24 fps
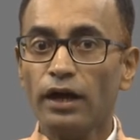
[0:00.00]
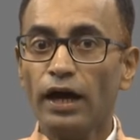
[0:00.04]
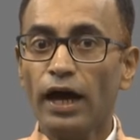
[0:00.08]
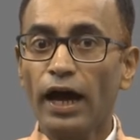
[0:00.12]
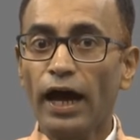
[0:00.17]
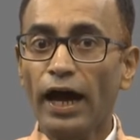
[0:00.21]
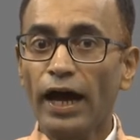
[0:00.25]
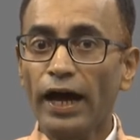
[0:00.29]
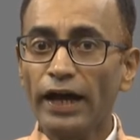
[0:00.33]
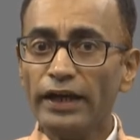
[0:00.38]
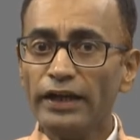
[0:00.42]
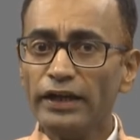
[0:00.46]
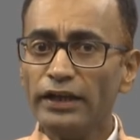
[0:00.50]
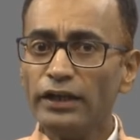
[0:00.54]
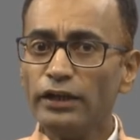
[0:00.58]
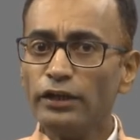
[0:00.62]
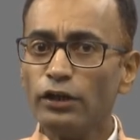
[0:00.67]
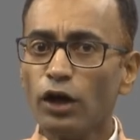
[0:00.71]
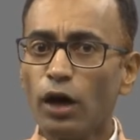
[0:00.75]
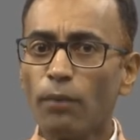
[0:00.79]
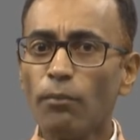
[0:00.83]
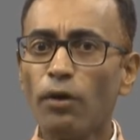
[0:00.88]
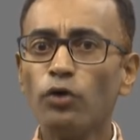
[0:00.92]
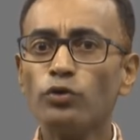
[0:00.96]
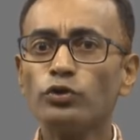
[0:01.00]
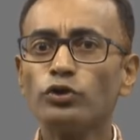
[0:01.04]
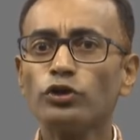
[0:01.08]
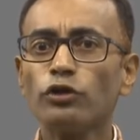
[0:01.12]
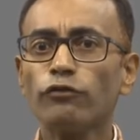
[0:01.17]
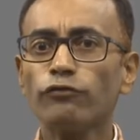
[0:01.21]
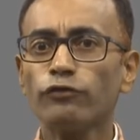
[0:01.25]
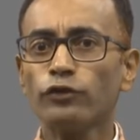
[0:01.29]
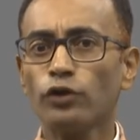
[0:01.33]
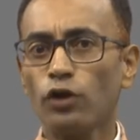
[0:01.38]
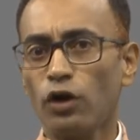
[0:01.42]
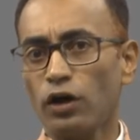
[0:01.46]
Any amount of
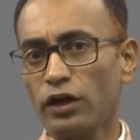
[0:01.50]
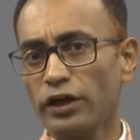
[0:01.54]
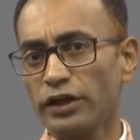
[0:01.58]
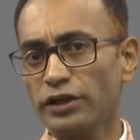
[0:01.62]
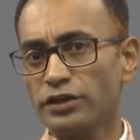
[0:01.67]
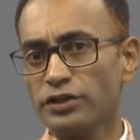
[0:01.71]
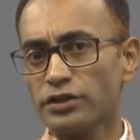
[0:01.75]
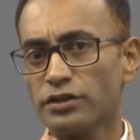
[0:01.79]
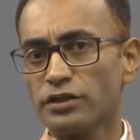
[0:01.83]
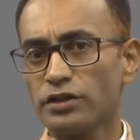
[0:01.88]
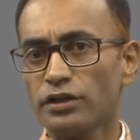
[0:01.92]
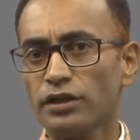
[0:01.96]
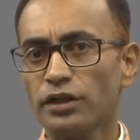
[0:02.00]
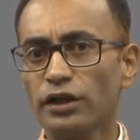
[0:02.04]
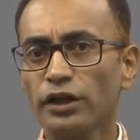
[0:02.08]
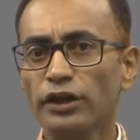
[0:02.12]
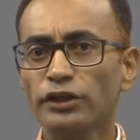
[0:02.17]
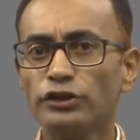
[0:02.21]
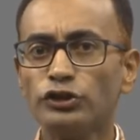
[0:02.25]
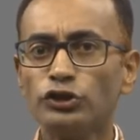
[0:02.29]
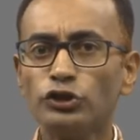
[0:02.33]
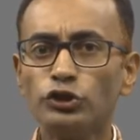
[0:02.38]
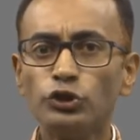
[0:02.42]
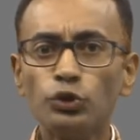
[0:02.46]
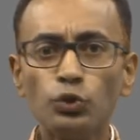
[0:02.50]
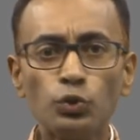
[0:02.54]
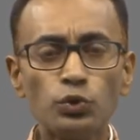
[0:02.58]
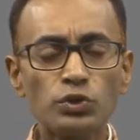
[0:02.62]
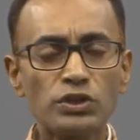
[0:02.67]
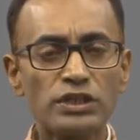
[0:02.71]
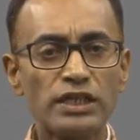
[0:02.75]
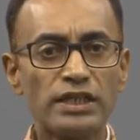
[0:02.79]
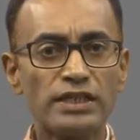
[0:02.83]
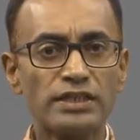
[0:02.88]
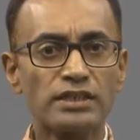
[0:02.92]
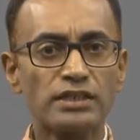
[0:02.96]
knowledge is
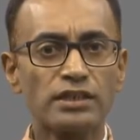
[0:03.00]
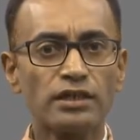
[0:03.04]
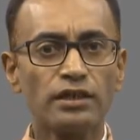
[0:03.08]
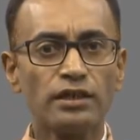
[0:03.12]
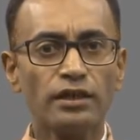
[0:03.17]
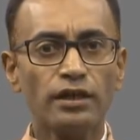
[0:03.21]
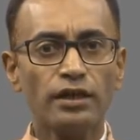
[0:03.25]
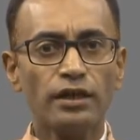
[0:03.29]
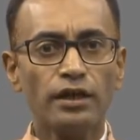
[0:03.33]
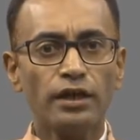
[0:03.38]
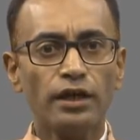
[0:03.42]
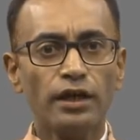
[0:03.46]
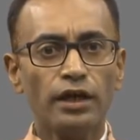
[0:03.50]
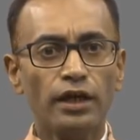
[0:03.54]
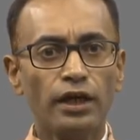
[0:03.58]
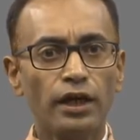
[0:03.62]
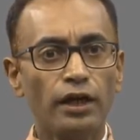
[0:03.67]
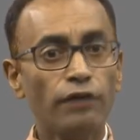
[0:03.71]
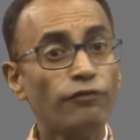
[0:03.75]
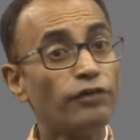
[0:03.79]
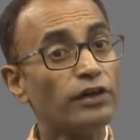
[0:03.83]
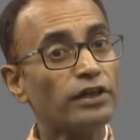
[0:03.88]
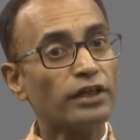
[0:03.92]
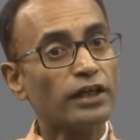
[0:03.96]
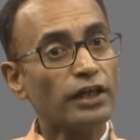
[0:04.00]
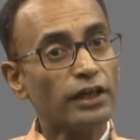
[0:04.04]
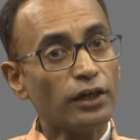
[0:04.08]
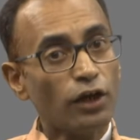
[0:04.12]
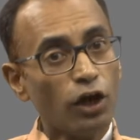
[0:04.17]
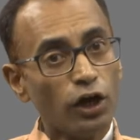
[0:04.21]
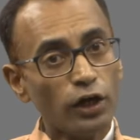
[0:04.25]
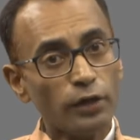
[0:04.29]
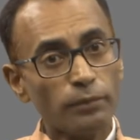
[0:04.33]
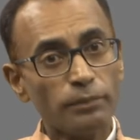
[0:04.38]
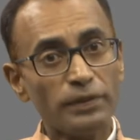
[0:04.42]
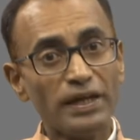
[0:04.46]
useless if it
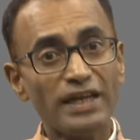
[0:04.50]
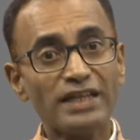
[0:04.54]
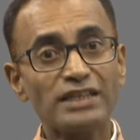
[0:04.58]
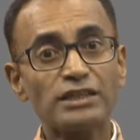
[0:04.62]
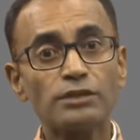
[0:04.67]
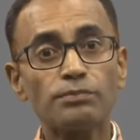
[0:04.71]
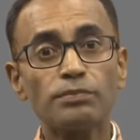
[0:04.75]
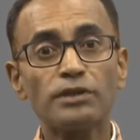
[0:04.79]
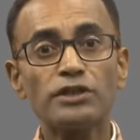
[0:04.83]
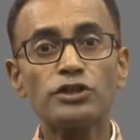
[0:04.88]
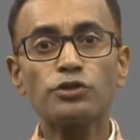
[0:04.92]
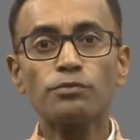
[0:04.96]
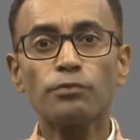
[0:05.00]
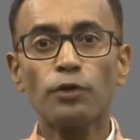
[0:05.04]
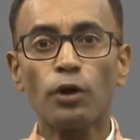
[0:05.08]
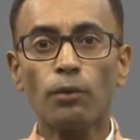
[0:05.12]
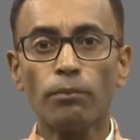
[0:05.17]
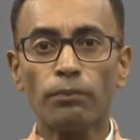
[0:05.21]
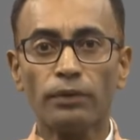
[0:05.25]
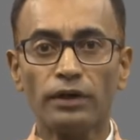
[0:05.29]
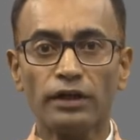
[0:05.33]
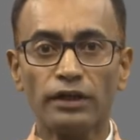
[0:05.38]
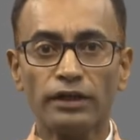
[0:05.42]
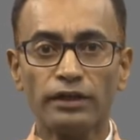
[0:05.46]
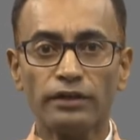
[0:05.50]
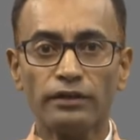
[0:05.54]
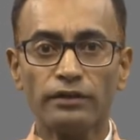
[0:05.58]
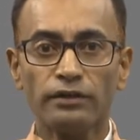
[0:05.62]
cannot be expressed properly.